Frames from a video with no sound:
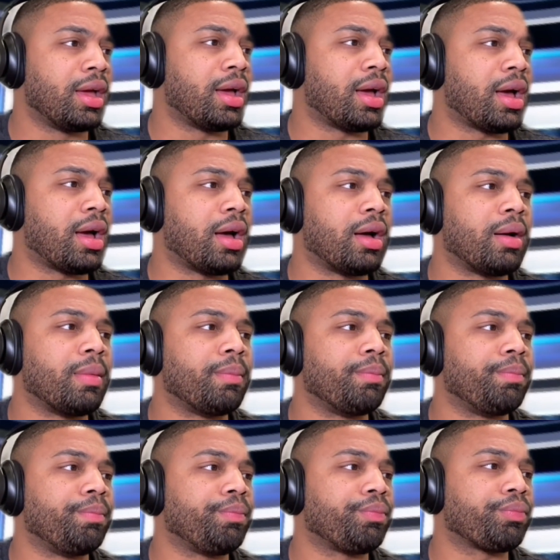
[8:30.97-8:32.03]

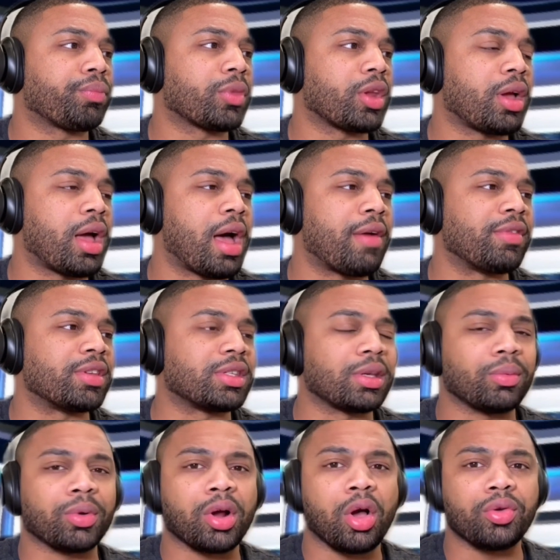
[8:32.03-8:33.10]
Obviously,
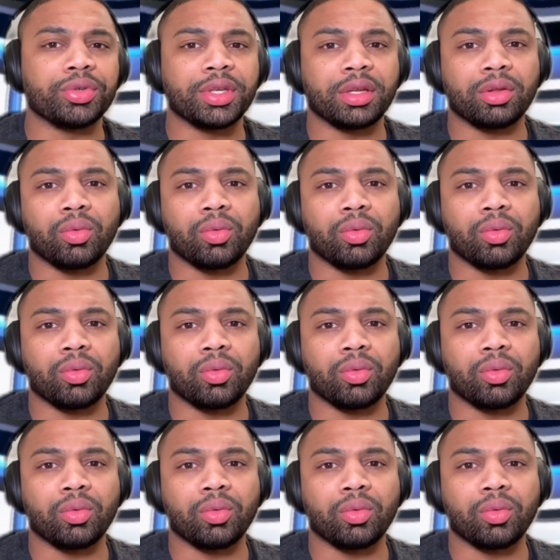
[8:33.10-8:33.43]
we're hosting